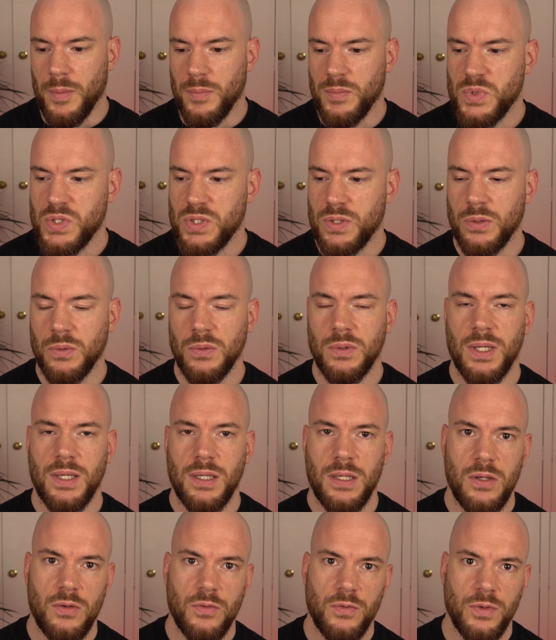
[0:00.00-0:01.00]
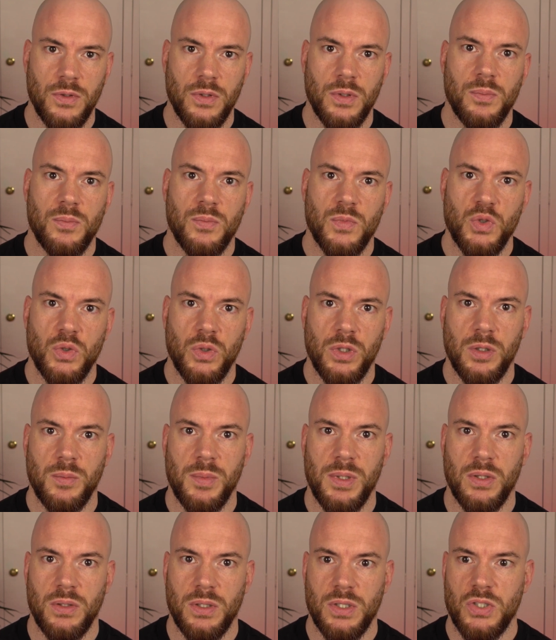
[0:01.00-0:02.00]
So thank you for joining
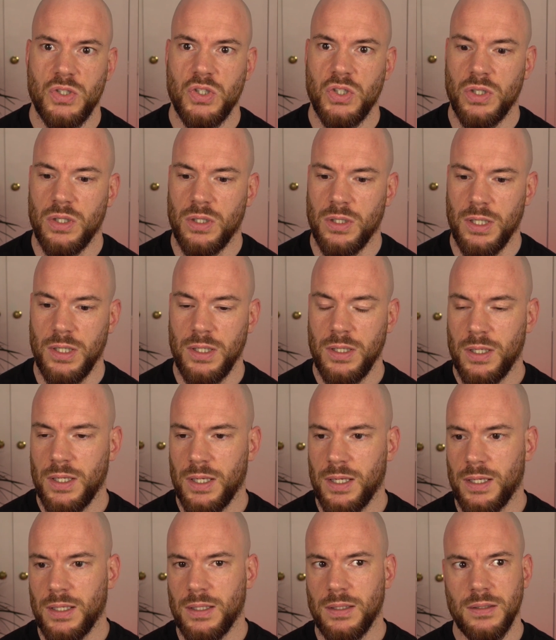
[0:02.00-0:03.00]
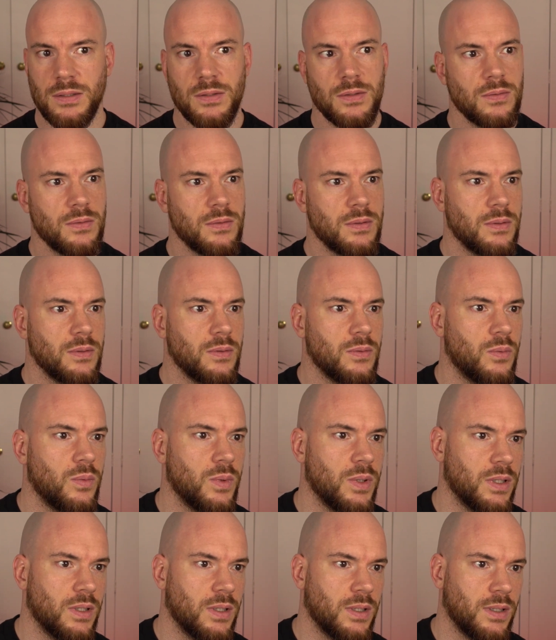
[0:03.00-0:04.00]
me on this journey. And
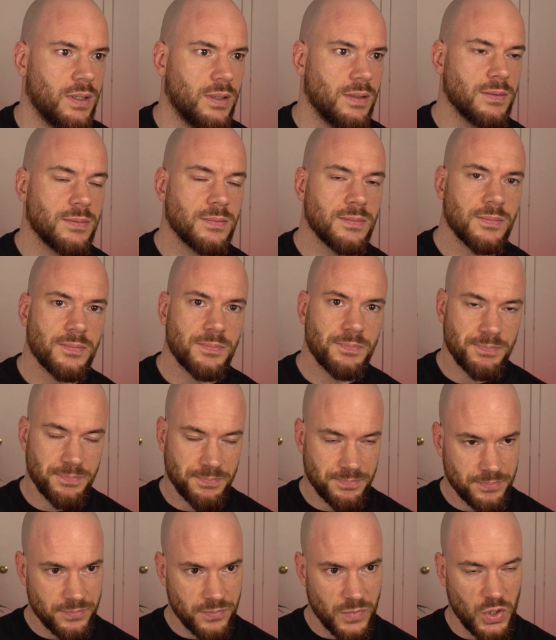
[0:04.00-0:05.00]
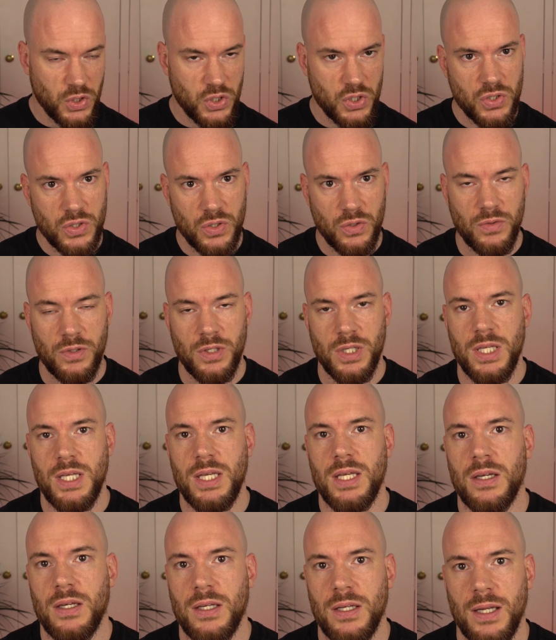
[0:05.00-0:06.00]
we are just over a
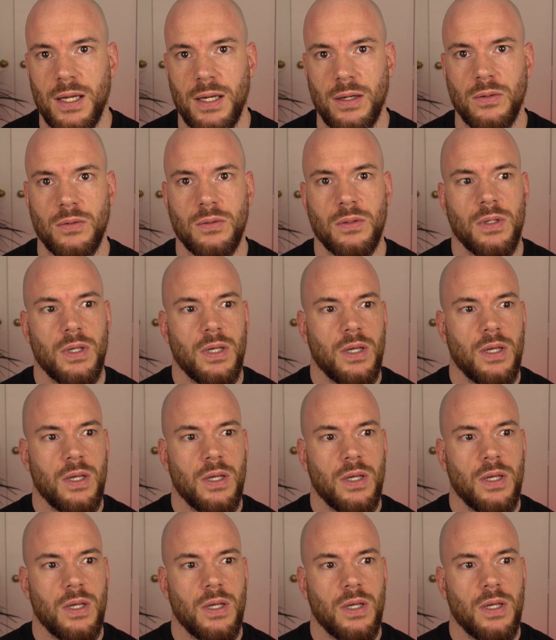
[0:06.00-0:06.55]
year now.